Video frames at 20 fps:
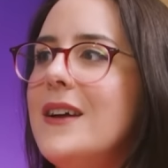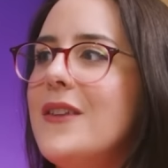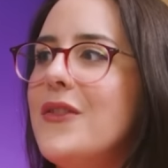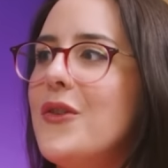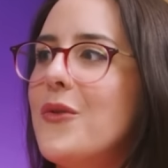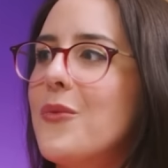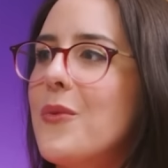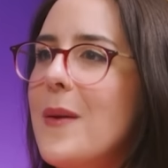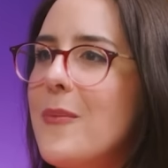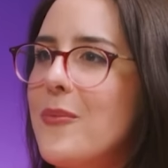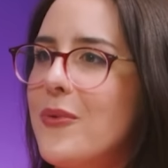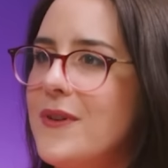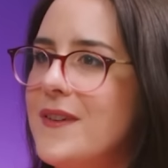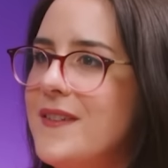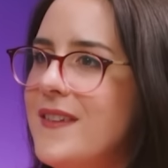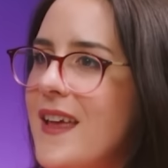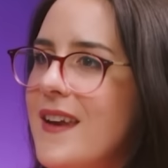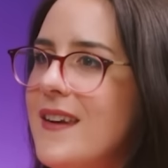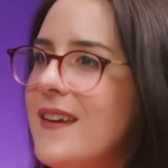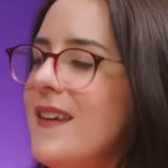the
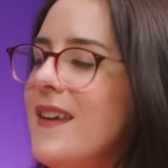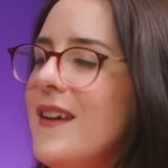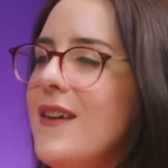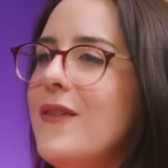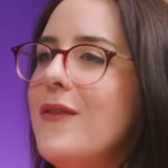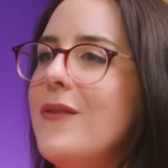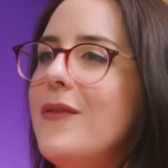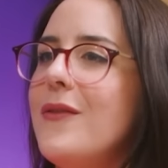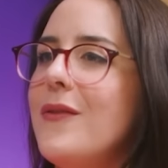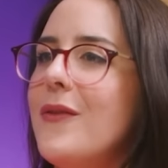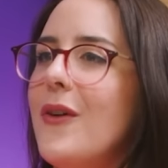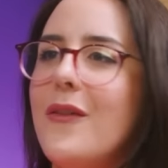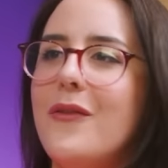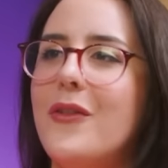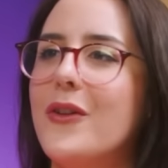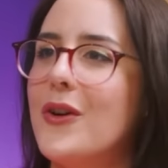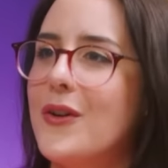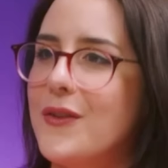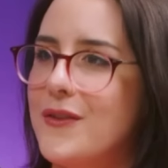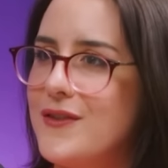representative of
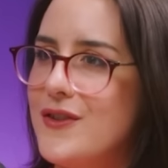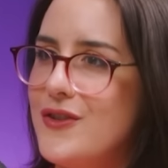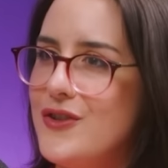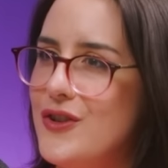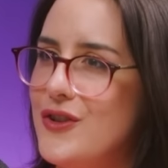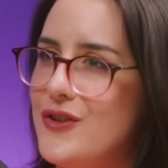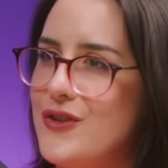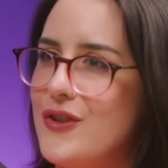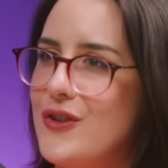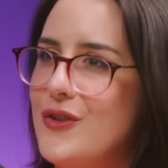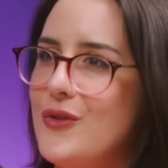the Constitution.